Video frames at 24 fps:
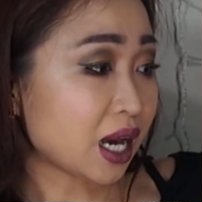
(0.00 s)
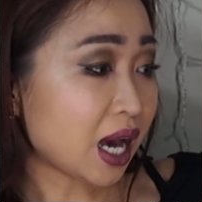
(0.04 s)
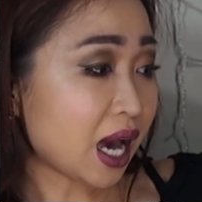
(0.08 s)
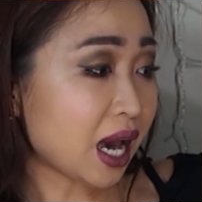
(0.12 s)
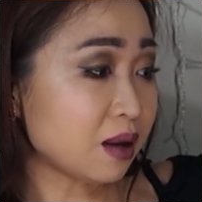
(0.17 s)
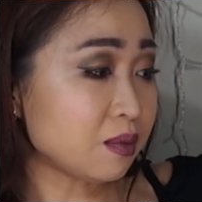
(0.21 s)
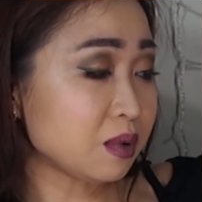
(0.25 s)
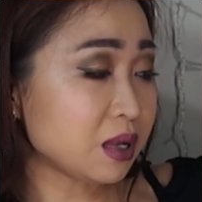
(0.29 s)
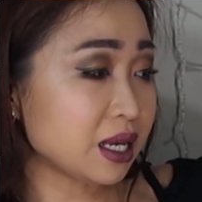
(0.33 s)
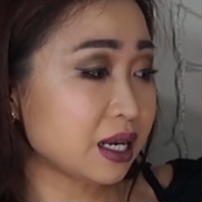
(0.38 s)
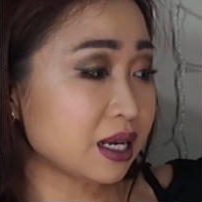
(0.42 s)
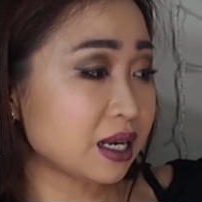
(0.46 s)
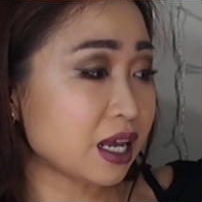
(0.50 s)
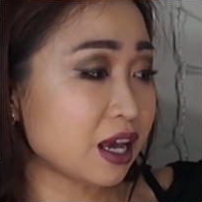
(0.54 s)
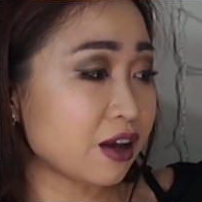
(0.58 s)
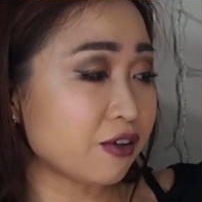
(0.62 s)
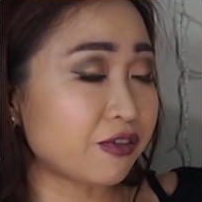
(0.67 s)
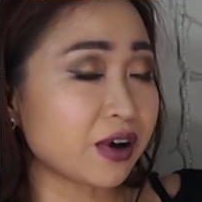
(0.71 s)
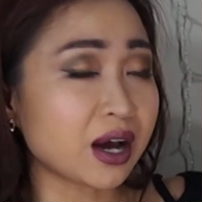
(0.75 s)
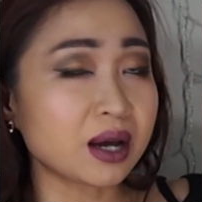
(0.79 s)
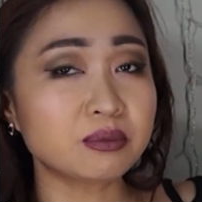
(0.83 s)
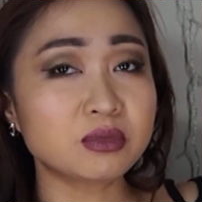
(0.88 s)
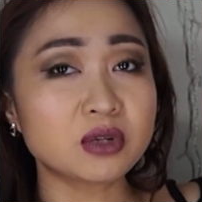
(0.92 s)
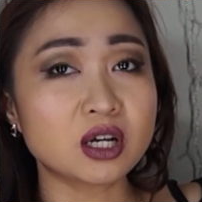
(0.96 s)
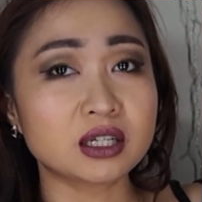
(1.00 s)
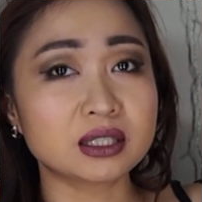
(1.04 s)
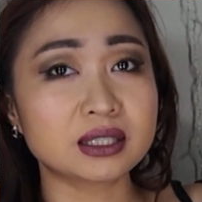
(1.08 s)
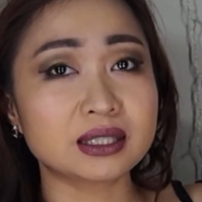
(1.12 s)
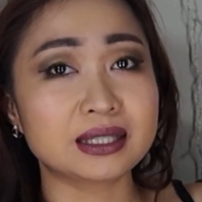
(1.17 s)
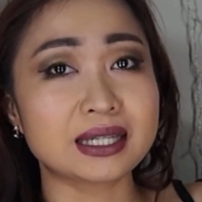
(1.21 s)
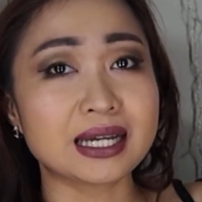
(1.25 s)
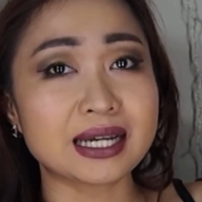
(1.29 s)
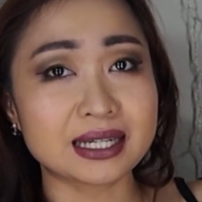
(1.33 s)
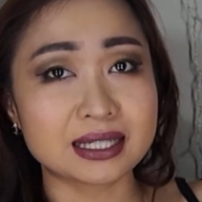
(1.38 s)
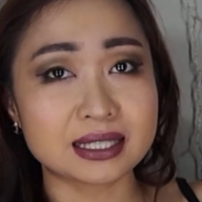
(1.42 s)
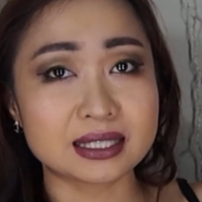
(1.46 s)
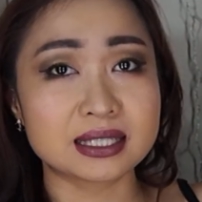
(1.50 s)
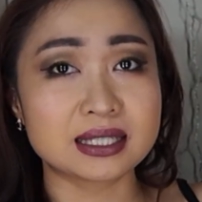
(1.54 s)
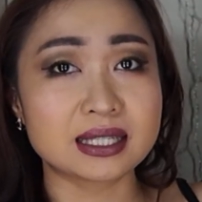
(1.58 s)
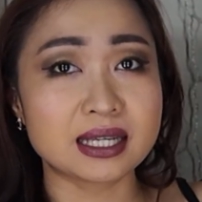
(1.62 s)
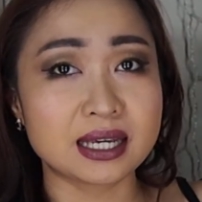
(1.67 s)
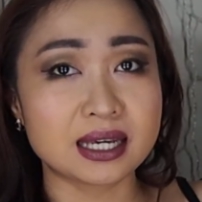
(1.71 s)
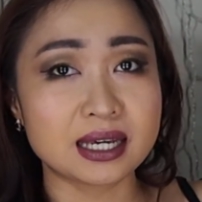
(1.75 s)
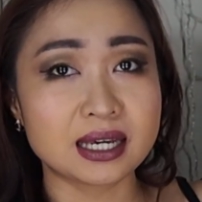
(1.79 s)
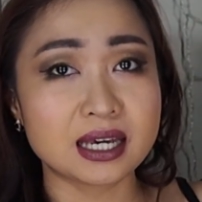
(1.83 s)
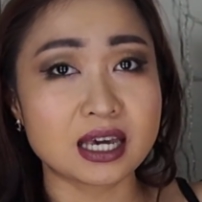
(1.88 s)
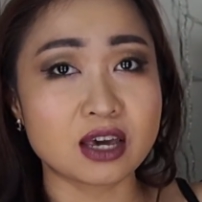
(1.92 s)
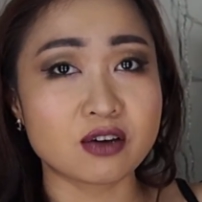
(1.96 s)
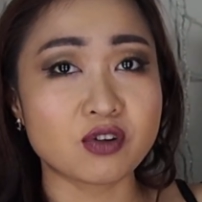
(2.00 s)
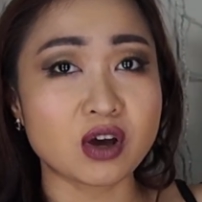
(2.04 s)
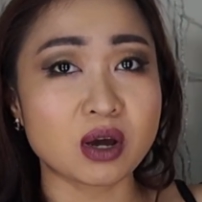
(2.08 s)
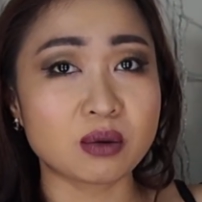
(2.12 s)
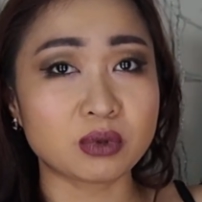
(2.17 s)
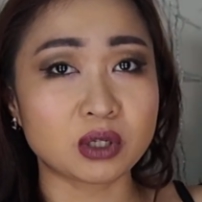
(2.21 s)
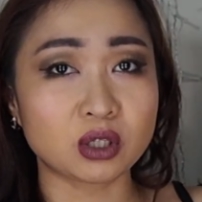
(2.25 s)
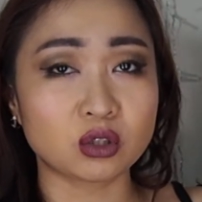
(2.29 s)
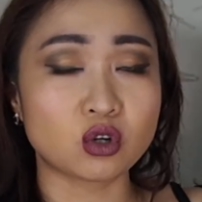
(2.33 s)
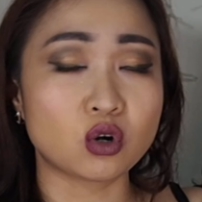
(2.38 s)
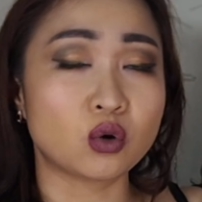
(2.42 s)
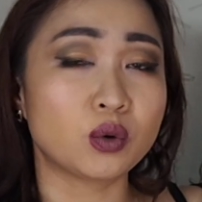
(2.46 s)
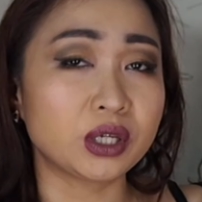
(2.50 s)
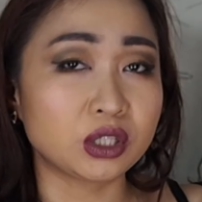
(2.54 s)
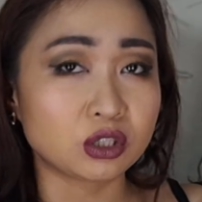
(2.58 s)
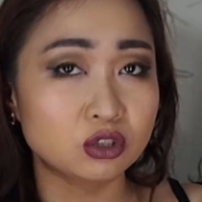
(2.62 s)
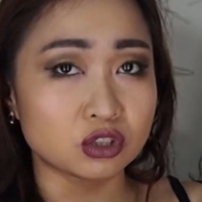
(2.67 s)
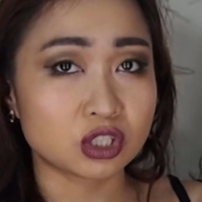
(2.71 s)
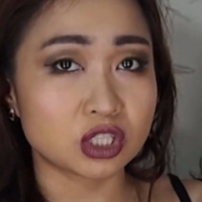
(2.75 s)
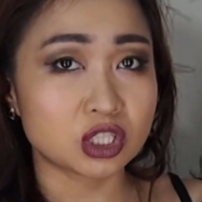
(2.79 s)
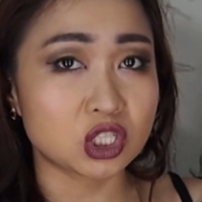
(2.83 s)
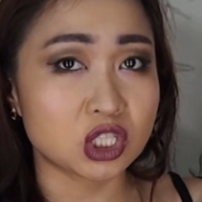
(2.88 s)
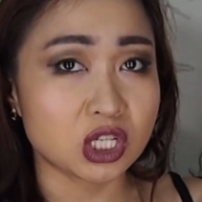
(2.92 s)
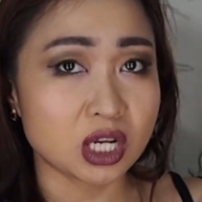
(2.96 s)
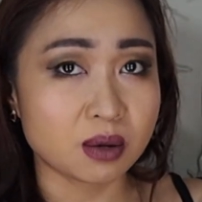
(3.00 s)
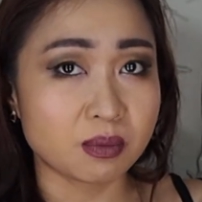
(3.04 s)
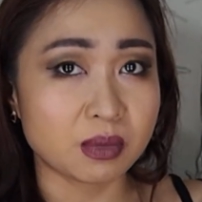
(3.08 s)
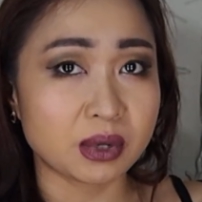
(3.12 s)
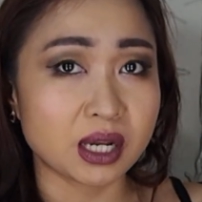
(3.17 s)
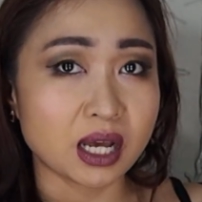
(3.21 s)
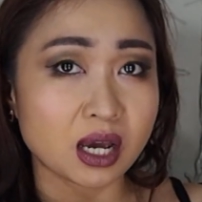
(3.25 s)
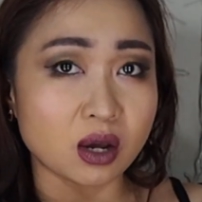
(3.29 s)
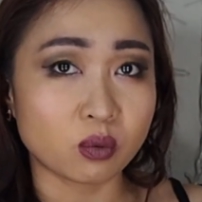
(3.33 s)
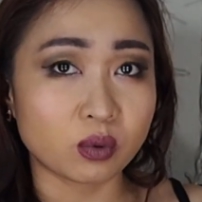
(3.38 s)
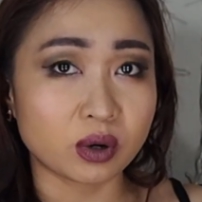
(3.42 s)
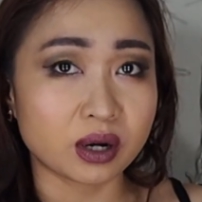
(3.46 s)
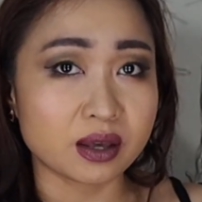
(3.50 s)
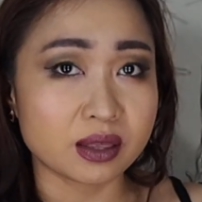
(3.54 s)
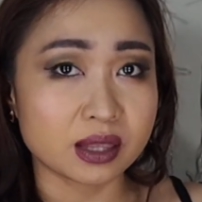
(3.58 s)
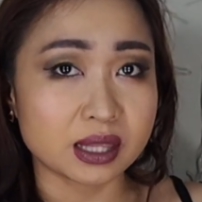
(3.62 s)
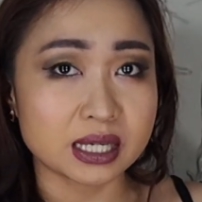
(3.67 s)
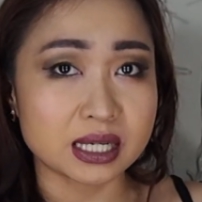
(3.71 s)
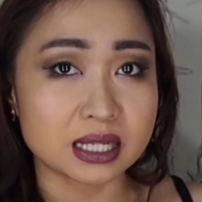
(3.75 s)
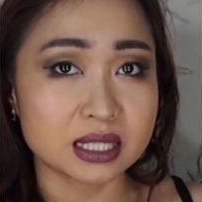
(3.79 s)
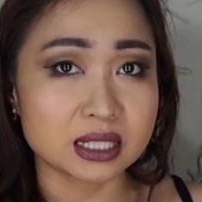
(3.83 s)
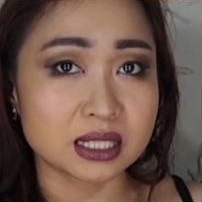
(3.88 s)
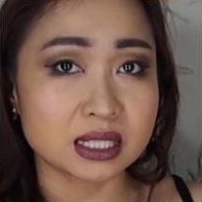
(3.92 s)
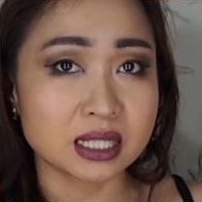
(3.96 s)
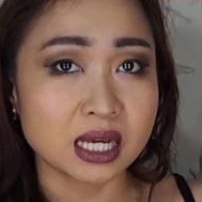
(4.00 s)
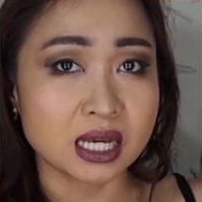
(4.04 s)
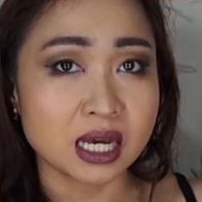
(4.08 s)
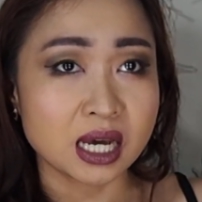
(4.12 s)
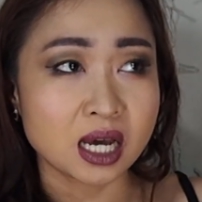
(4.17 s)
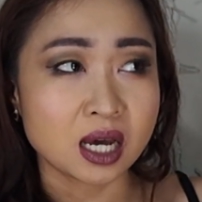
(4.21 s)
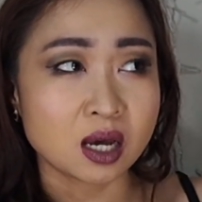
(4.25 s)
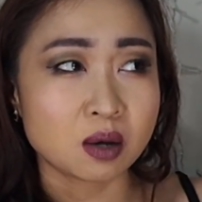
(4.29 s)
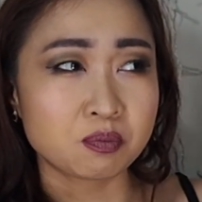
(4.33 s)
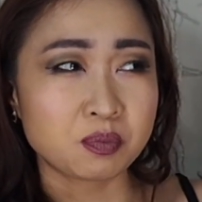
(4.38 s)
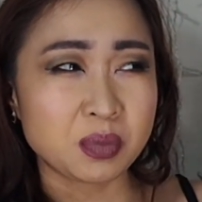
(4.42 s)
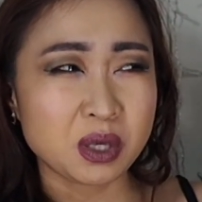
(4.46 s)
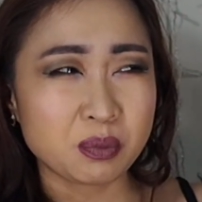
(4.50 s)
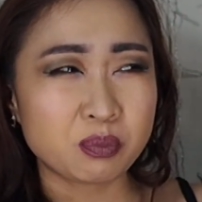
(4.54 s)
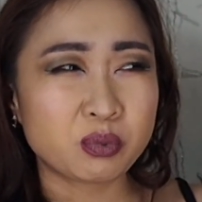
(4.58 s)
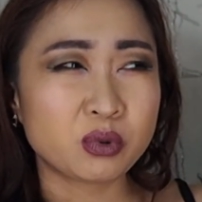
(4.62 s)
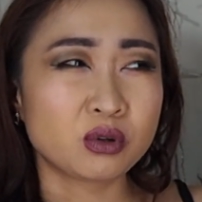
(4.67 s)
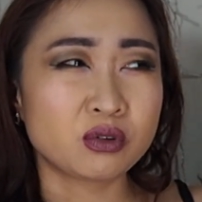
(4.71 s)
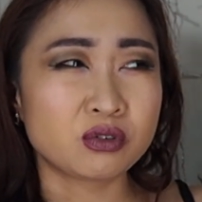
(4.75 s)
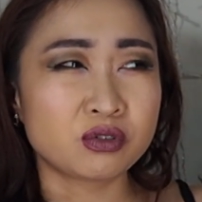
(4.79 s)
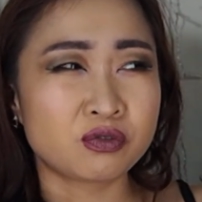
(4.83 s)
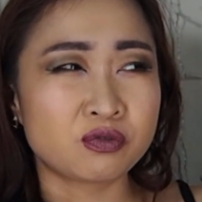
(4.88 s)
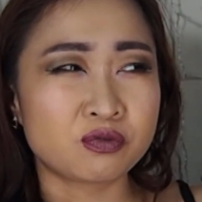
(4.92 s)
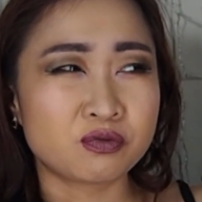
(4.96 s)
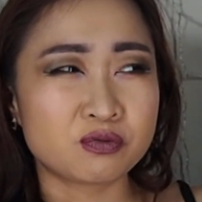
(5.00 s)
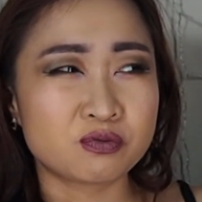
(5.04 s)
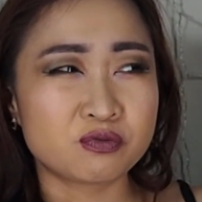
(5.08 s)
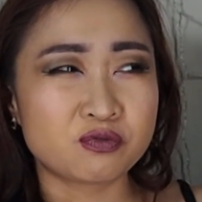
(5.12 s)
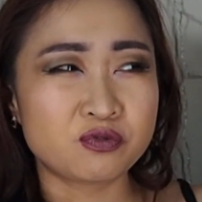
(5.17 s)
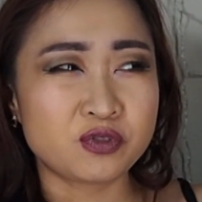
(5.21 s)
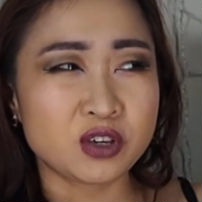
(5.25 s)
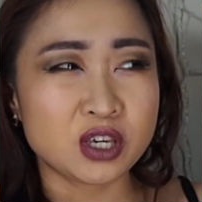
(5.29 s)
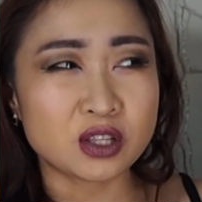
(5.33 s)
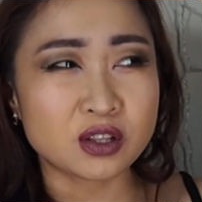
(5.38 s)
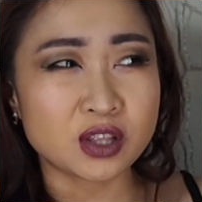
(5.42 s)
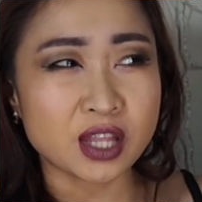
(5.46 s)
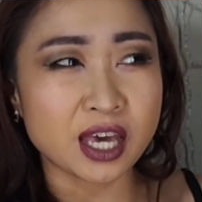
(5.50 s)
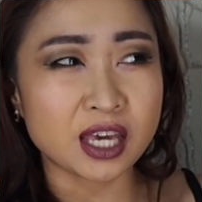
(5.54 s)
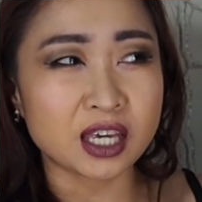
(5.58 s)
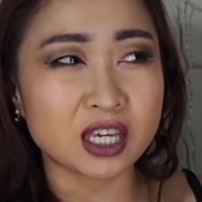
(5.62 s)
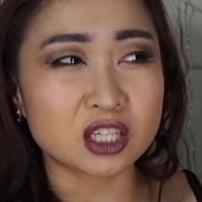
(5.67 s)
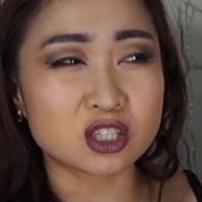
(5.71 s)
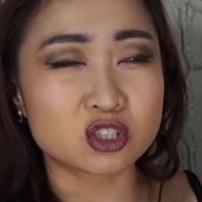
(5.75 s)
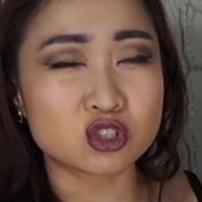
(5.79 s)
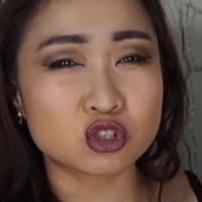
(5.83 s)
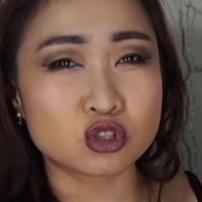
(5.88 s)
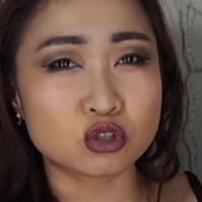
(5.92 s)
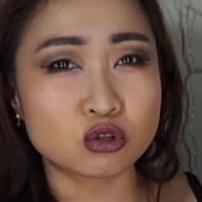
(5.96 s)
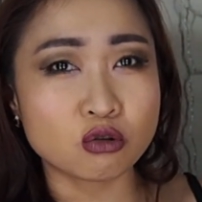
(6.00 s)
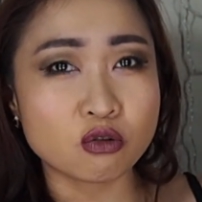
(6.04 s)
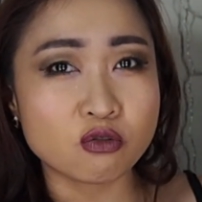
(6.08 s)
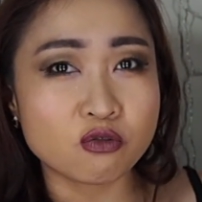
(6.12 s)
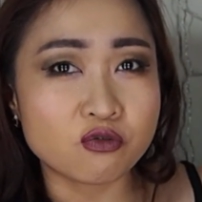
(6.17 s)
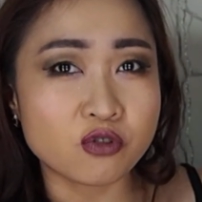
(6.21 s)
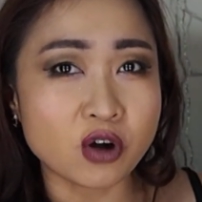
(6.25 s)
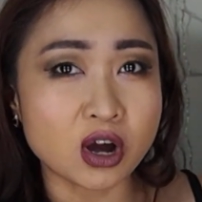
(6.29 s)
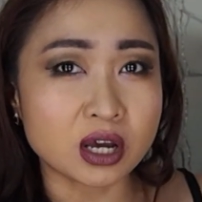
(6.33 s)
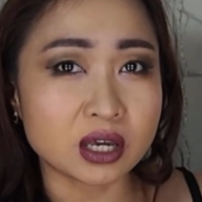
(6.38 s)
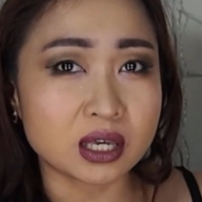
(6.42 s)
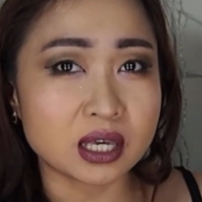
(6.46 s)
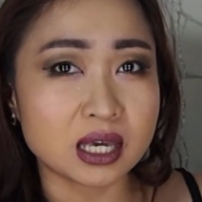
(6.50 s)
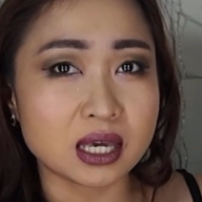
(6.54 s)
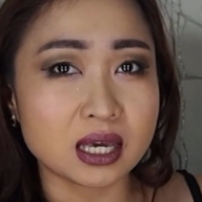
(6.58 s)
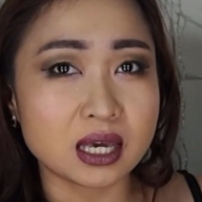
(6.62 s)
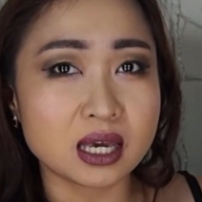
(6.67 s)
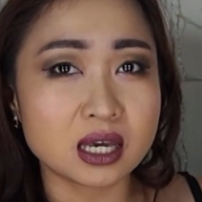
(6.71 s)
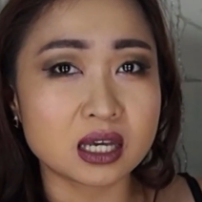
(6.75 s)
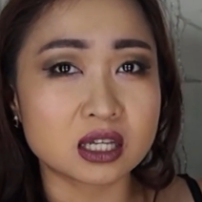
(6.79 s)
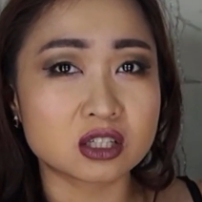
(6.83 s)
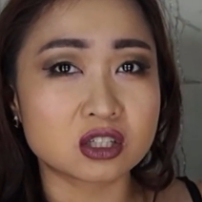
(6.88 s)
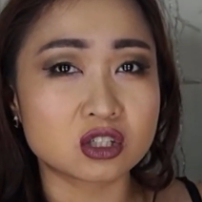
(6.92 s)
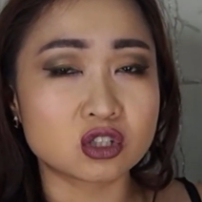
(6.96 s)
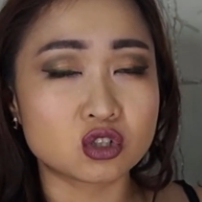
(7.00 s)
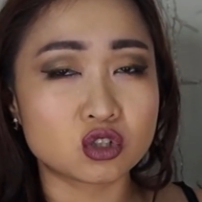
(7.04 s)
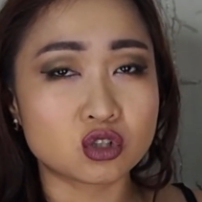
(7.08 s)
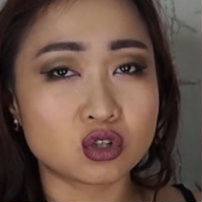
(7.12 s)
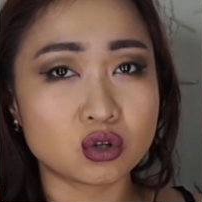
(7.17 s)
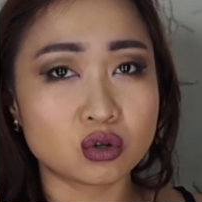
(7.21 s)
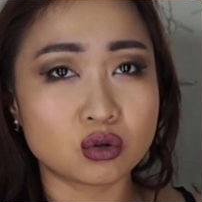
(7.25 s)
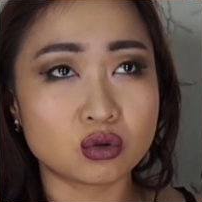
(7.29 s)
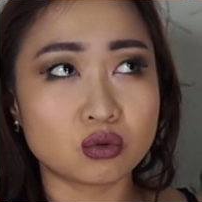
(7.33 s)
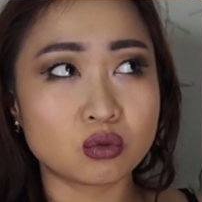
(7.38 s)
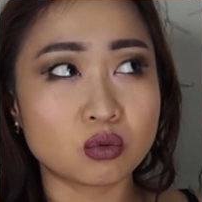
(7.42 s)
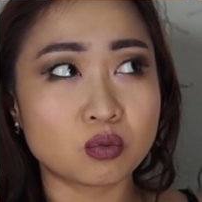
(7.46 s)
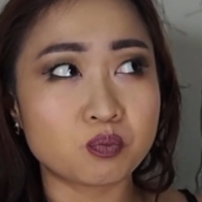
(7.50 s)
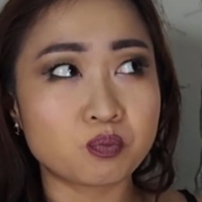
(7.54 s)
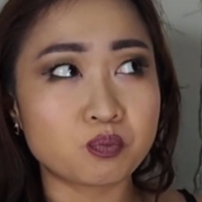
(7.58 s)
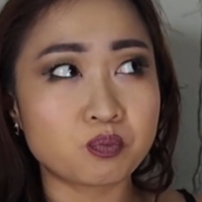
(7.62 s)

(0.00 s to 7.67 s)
I mean, if I'm not dancing, if I'm not going to the gym and I wear this, people feel like it's too funky, it's too